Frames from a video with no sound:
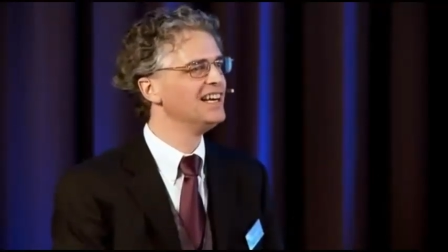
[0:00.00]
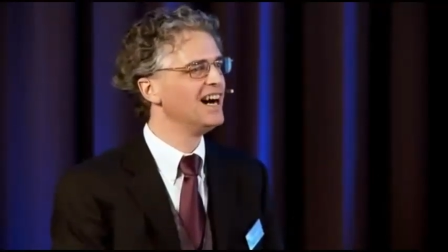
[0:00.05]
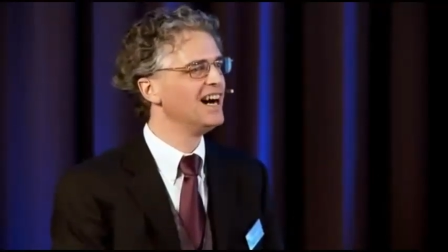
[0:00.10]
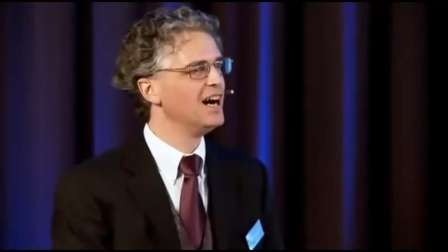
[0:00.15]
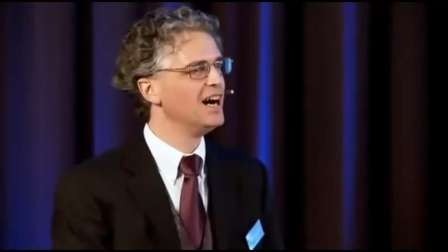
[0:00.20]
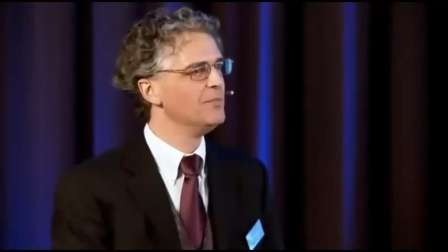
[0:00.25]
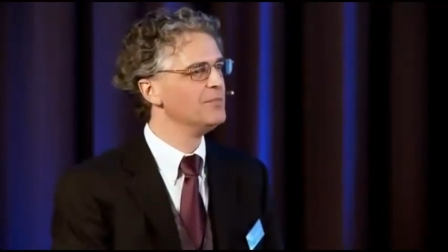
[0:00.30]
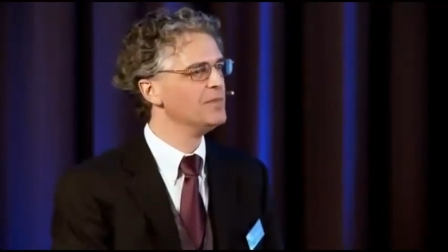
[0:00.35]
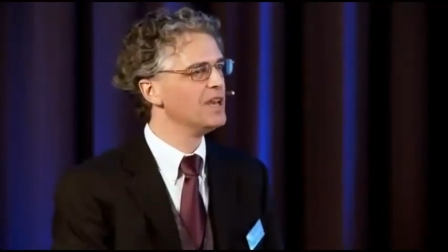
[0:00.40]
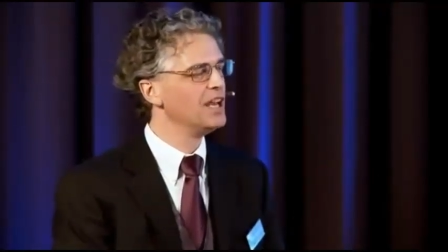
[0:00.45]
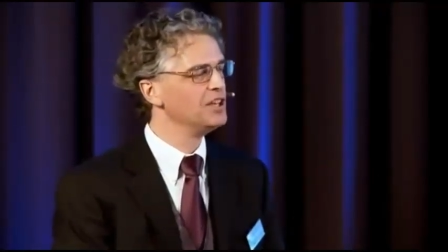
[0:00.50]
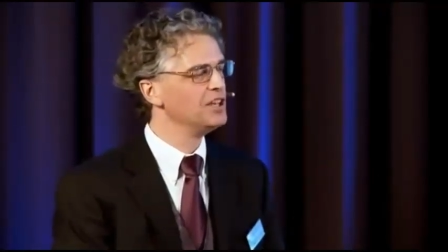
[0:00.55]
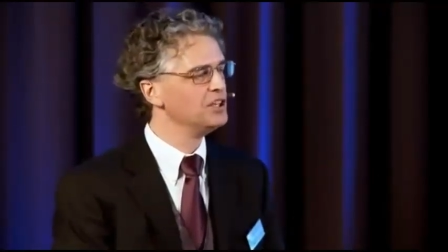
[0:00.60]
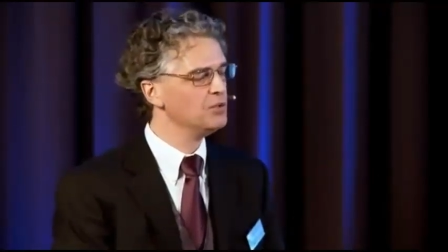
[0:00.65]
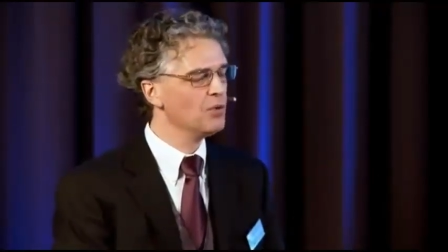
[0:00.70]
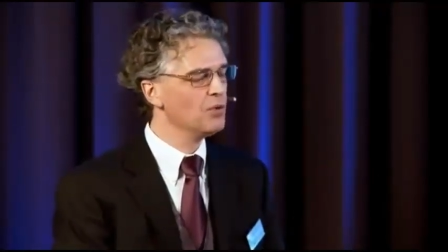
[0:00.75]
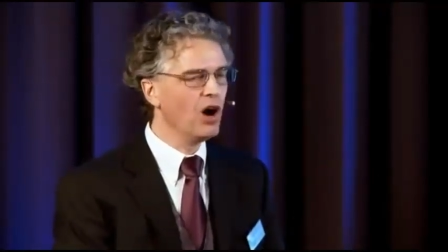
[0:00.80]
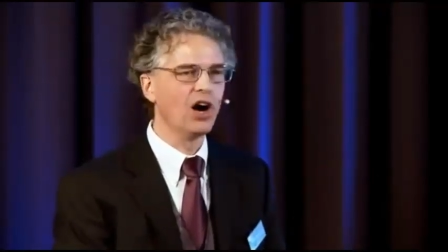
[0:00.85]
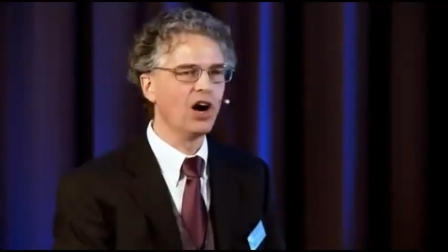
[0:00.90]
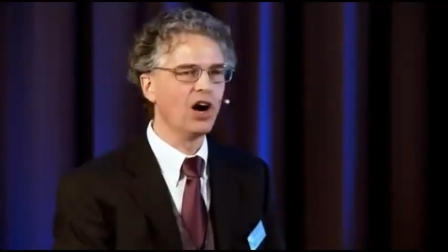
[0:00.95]
Um, and
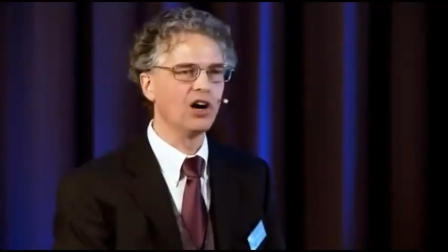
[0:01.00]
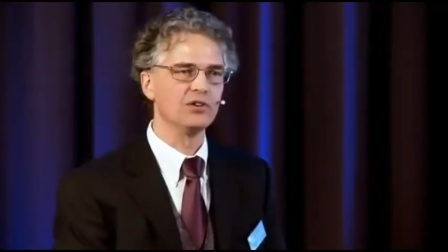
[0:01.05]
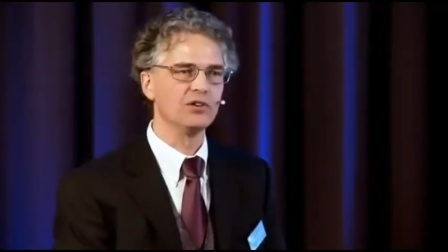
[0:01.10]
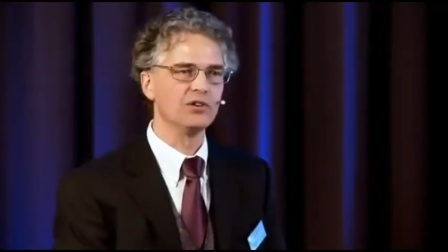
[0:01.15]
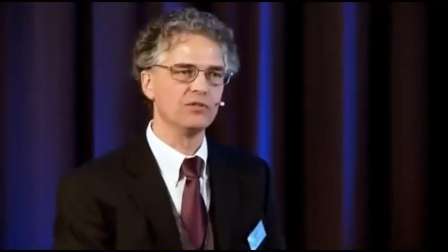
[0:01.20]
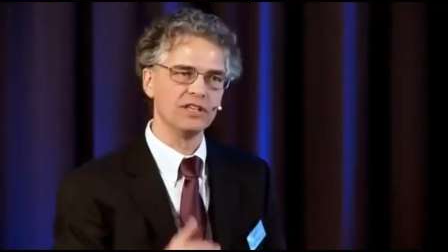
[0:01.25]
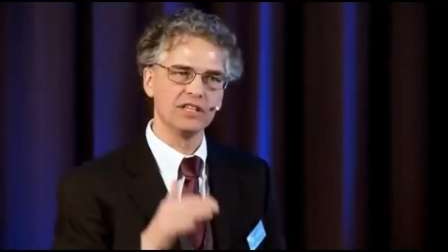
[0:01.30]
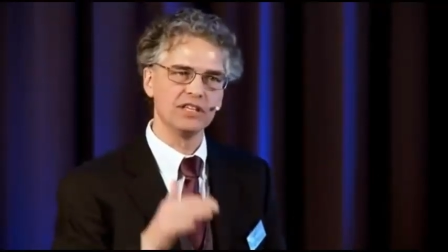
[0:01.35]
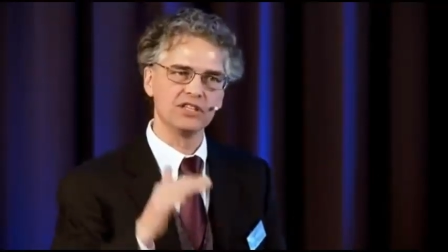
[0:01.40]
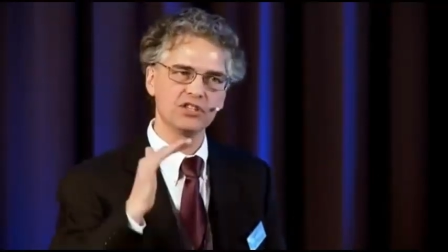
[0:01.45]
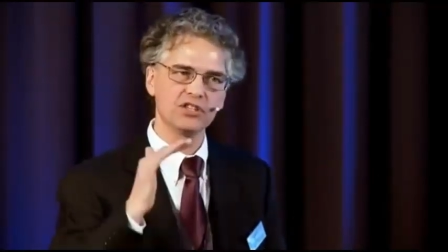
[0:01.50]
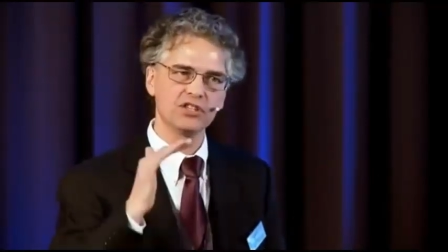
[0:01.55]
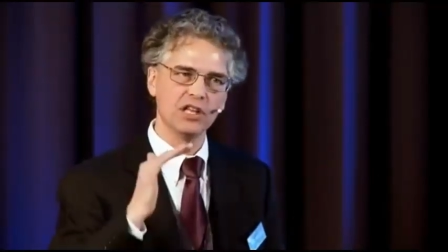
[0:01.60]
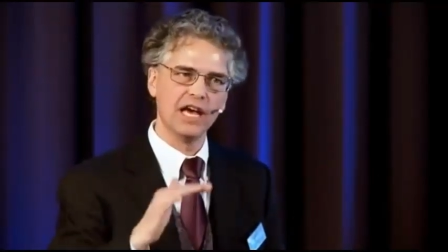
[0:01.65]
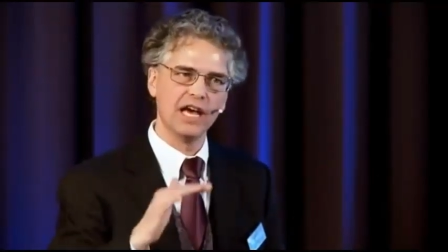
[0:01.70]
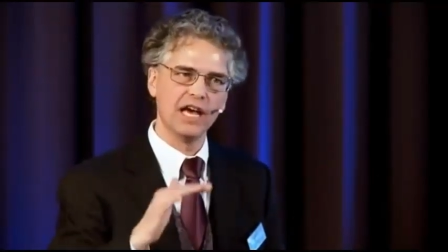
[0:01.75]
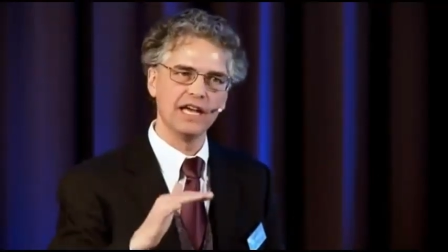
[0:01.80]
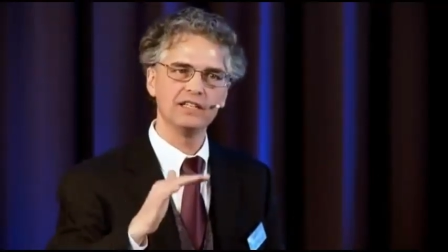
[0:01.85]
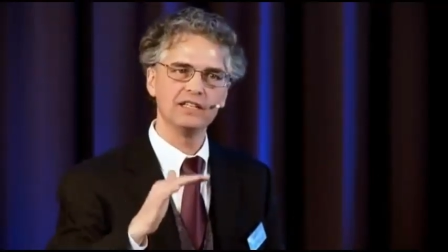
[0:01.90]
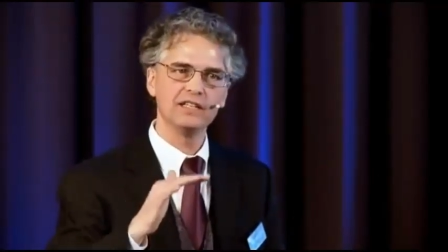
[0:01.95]
you are, you're in this
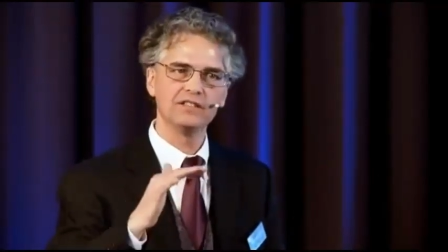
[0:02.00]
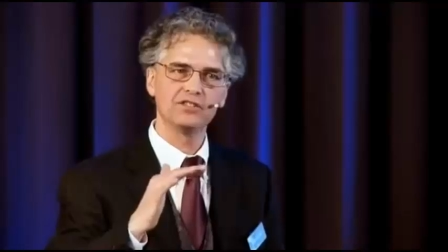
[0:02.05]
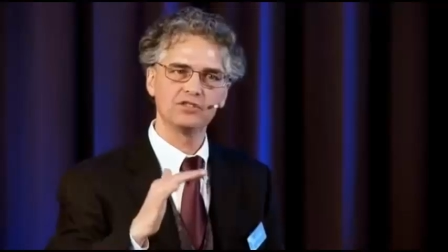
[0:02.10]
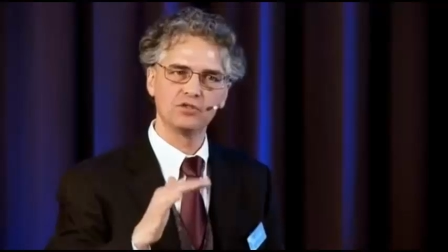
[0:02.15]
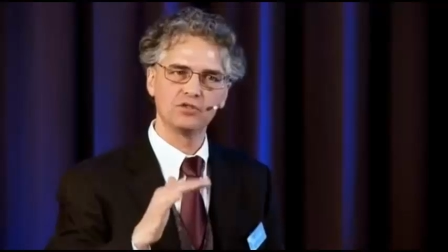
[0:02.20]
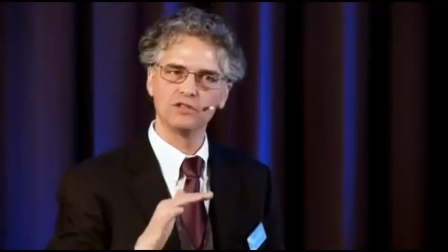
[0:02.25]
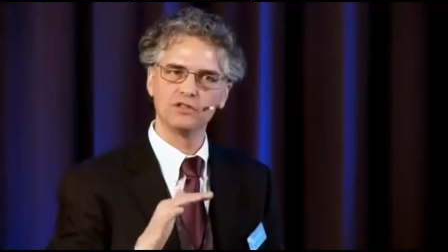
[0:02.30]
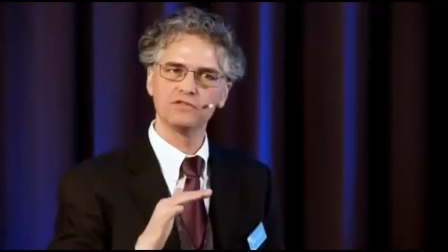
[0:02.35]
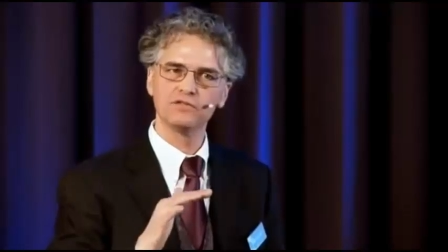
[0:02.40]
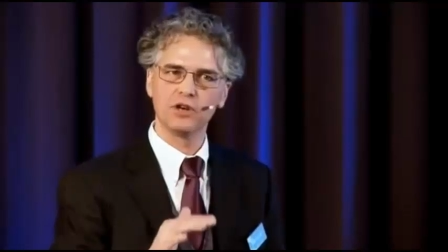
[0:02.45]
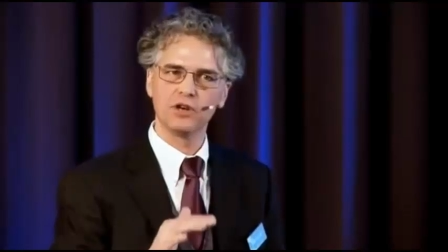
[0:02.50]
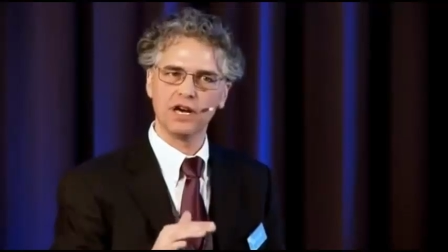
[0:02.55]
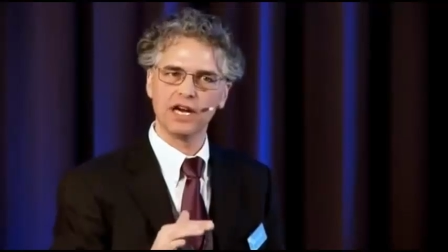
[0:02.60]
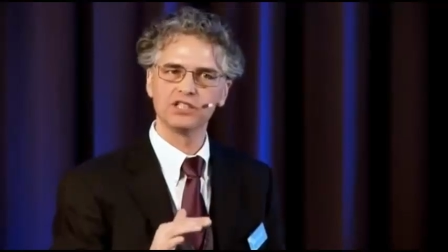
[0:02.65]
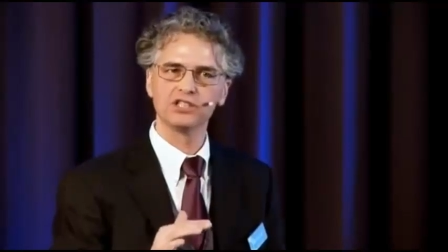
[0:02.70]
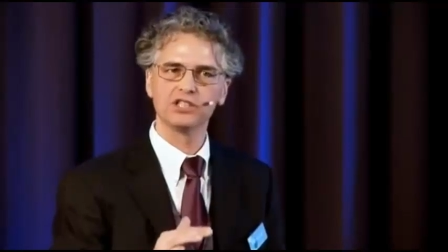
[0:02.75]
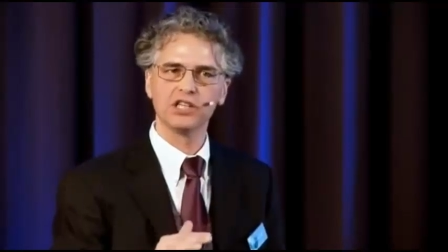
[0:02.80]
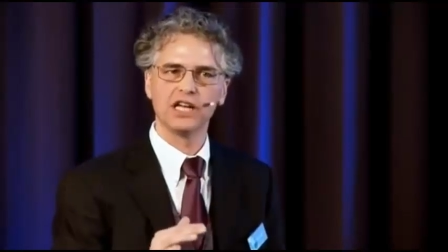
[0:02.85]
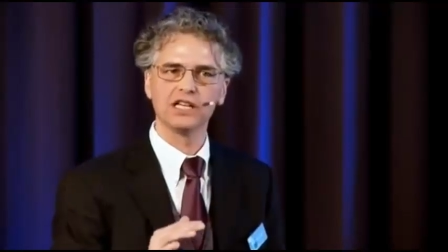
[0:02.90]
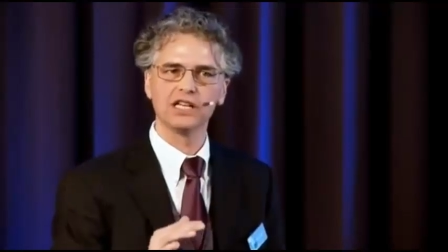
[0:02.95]
light, sort of
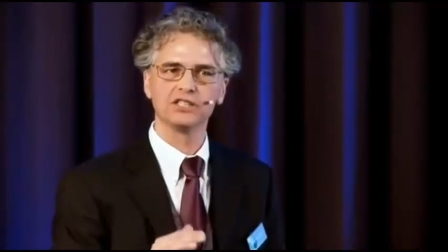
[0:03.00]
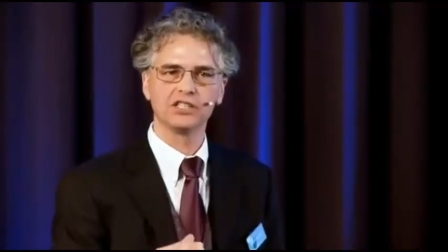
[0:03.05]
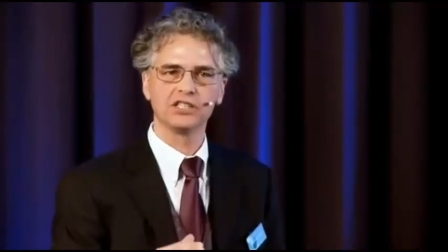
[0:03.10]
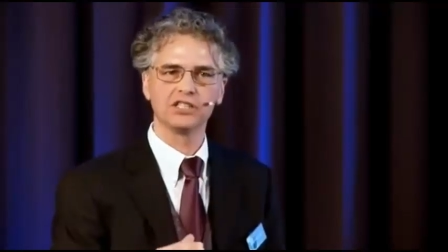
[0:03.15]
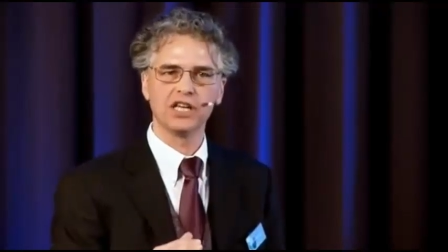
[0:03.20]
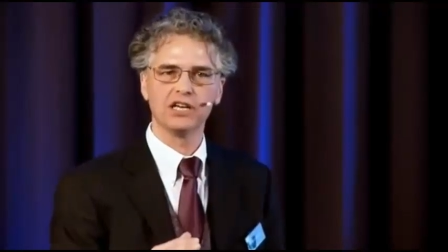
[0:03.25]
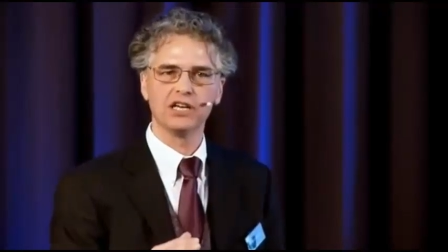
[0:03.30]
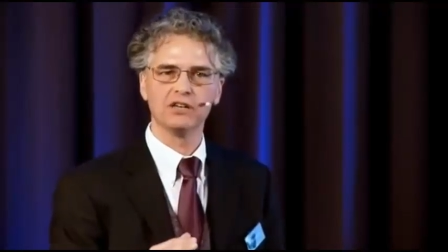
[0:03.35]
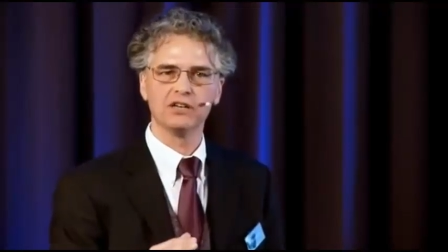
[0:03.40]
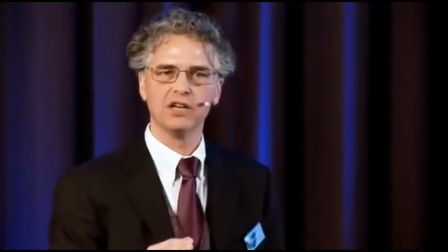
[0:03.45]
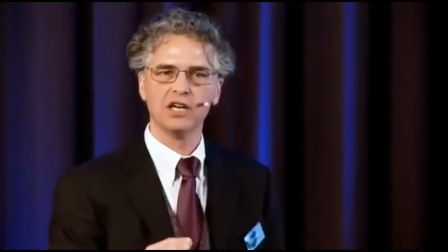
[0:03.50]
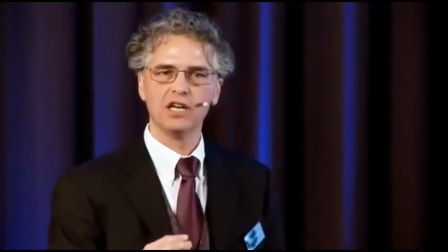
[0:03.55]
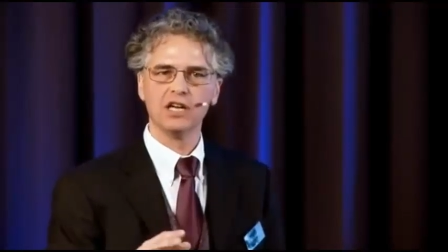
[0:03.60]
trance-like state.